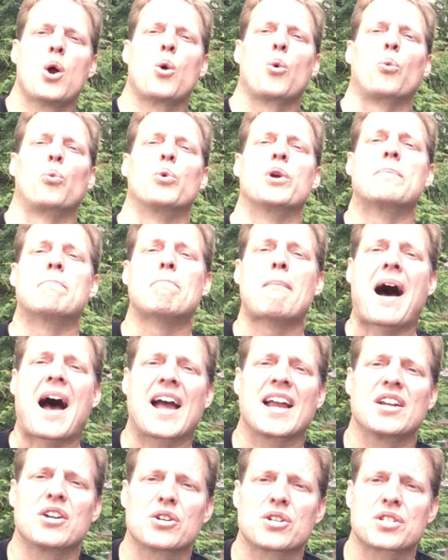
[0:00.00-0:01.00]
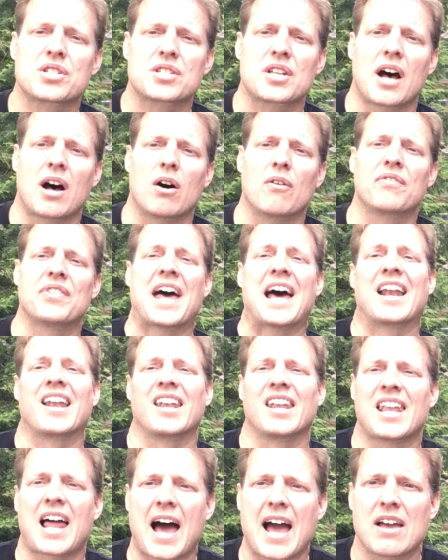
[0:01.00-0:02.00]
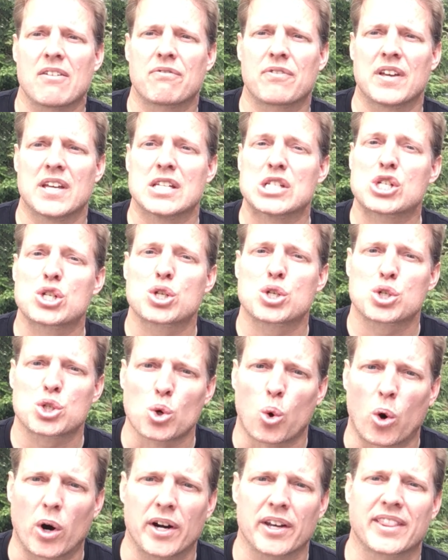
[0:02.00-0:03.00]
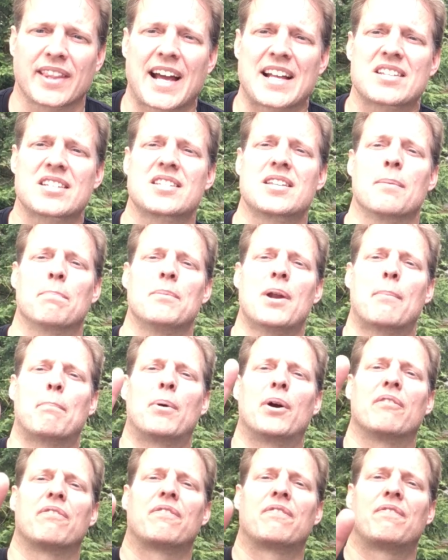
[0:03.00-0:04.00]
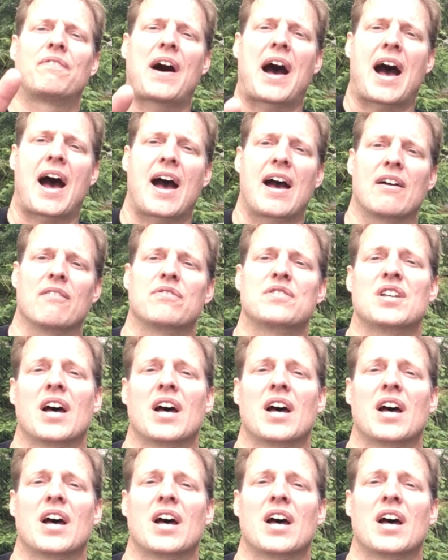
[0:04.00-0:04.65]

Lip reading: Remind yourself that life is short. That's tip number 5 to